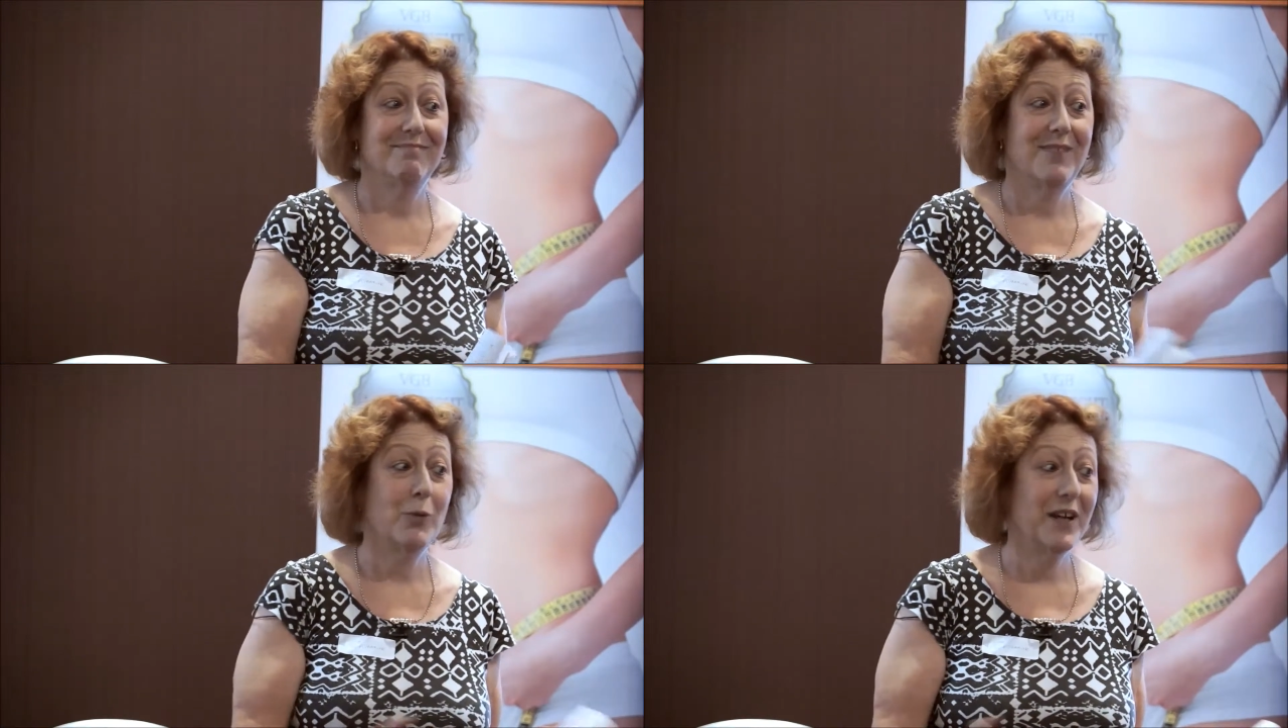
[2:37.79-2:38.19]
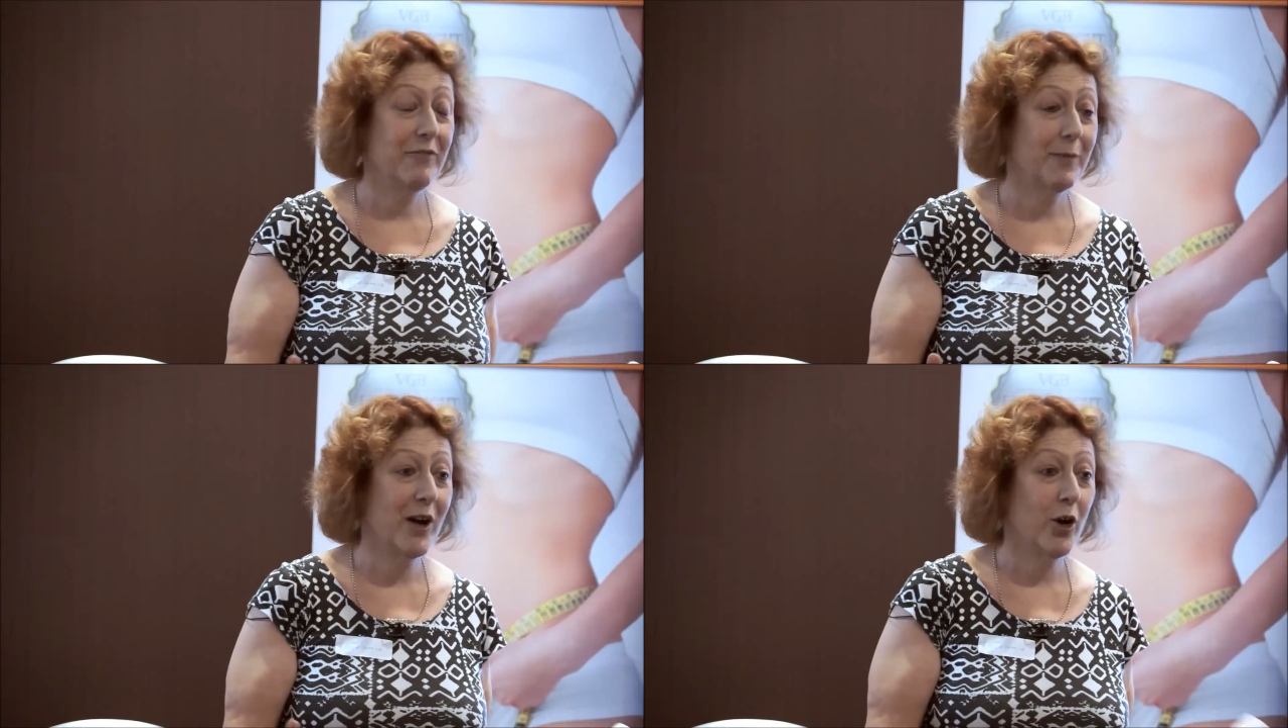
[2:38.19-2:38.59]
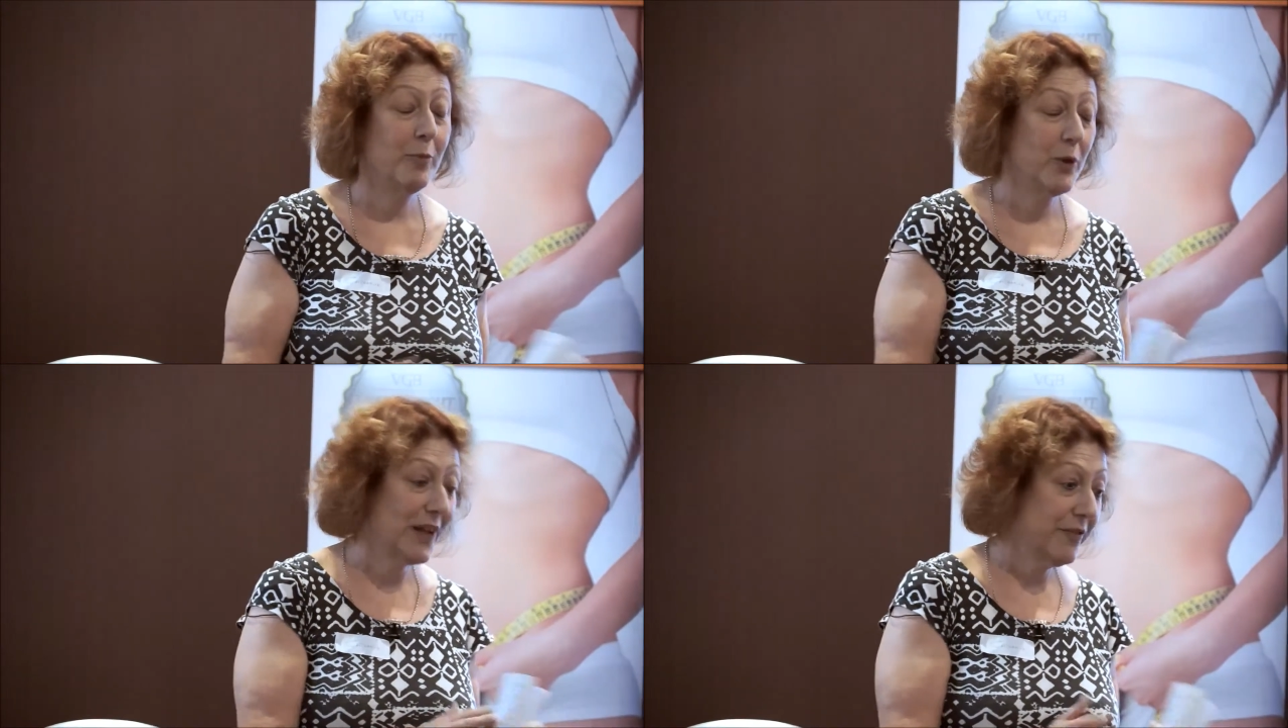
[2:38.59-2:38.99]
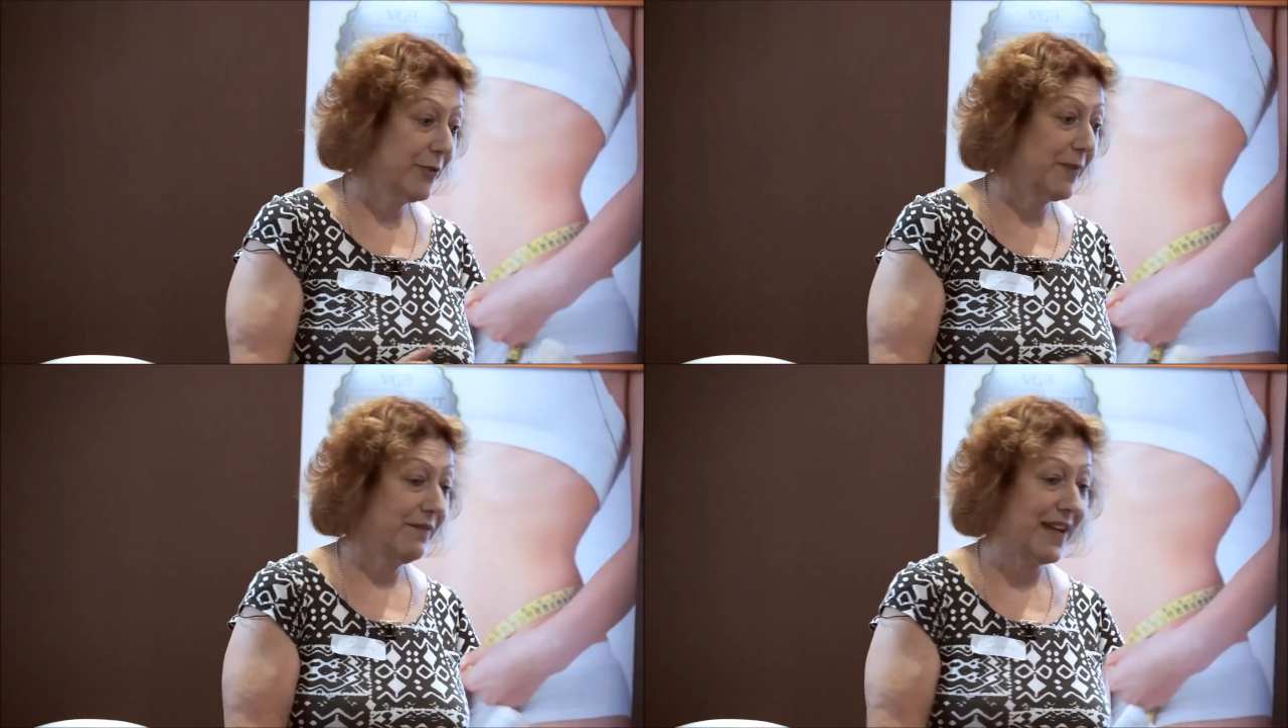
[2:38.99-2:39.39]
away from home, away
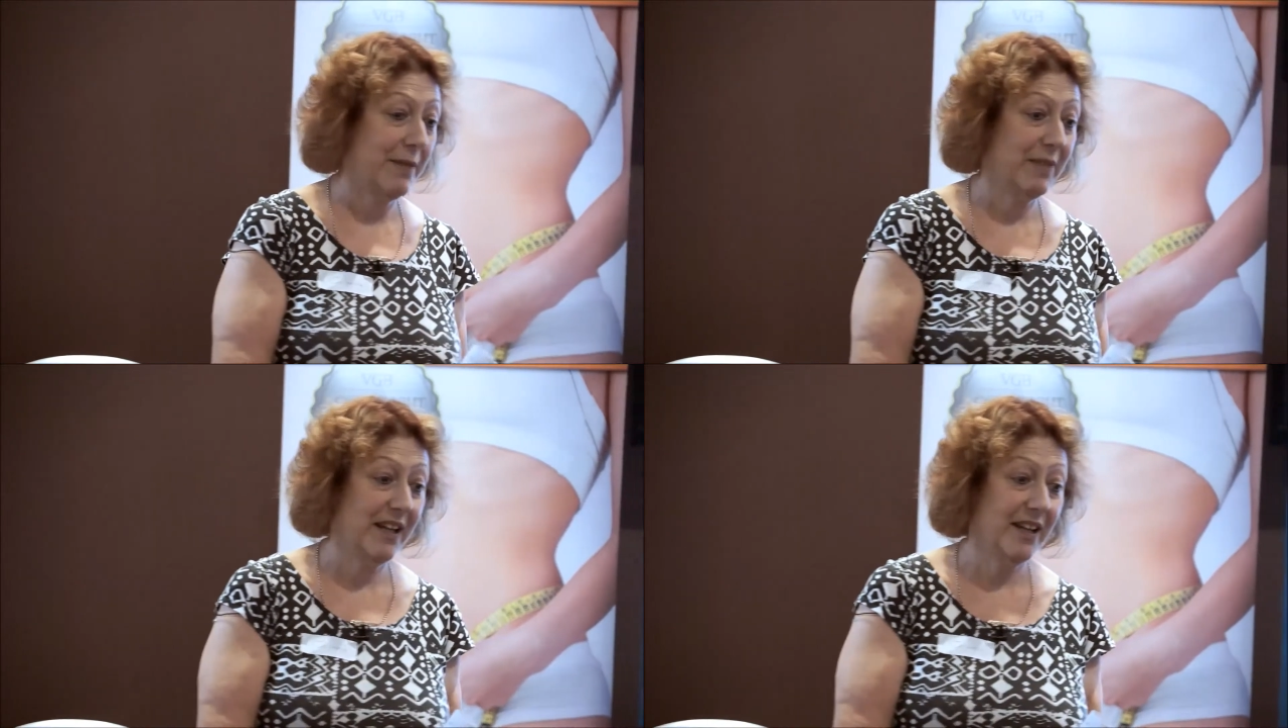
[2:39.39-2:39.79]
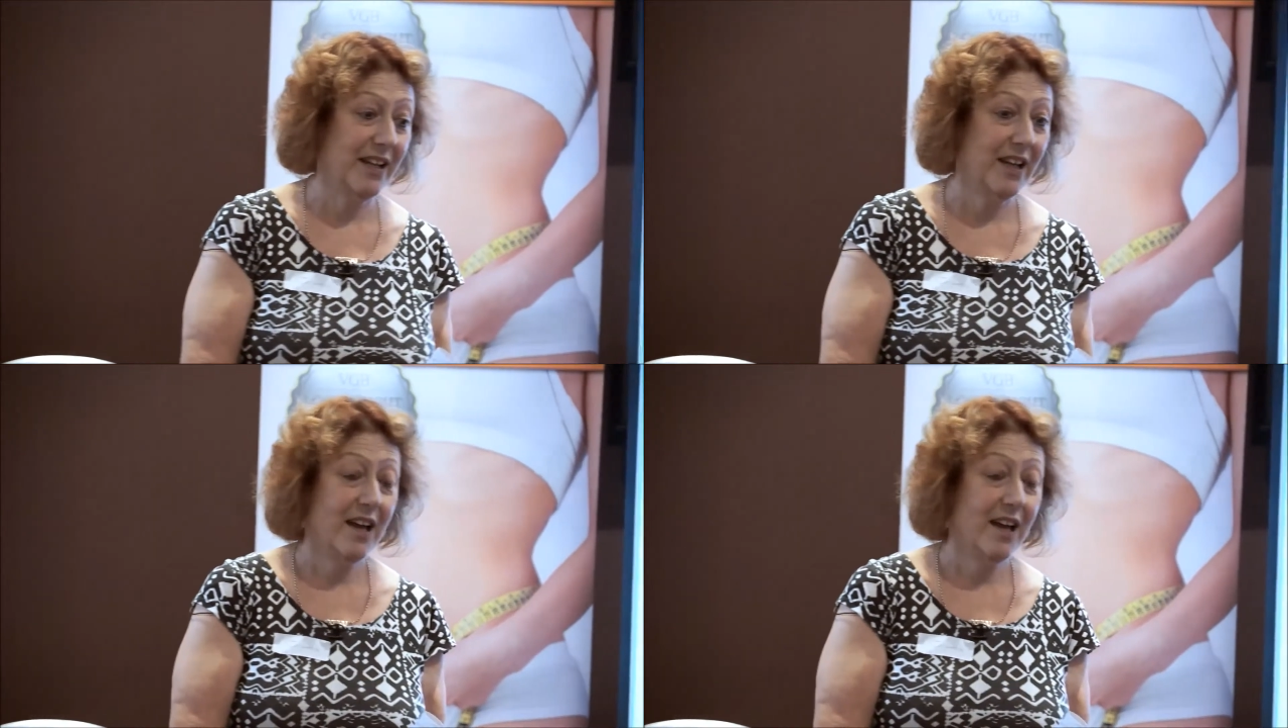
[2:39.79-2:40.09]
from the family,